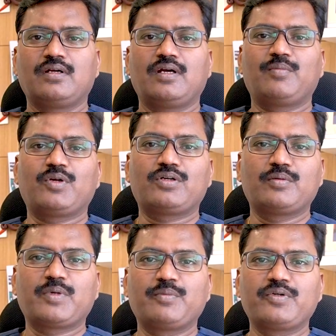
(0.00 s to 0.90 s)
I'm
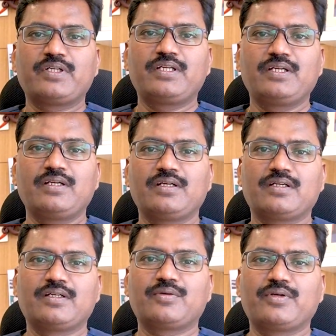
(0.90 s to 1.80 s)
Dr. Pramod Reddy
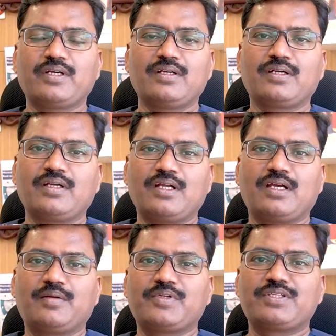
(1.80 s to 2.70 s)
Kandakure.
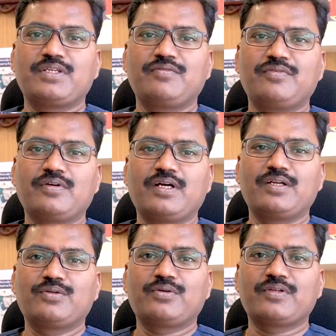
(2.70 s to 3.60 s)
I'm the Chief
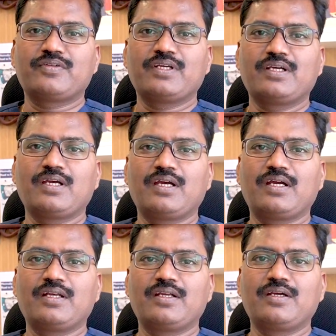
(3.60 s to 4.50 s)
Cardiothoracic
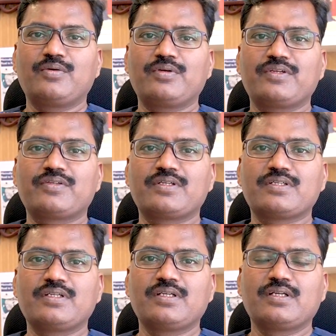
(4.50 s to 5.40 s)
and Aortic
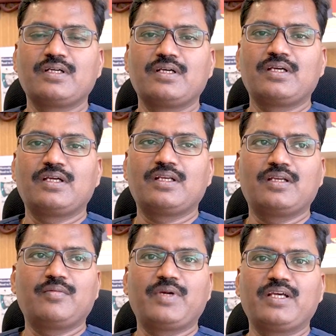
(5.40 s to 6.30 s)
Surgeon in
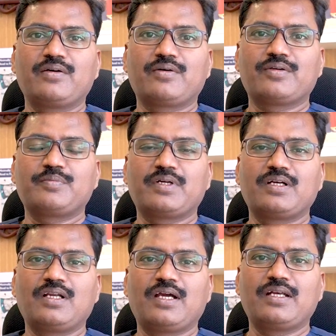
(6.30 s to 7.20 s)
Medicover
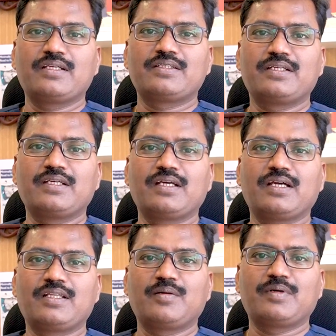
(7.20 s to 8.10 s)
Hospital, High Tech City,
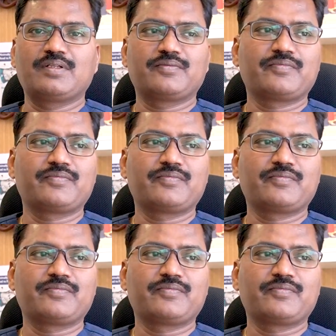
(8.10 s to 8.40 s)
Hyderabad.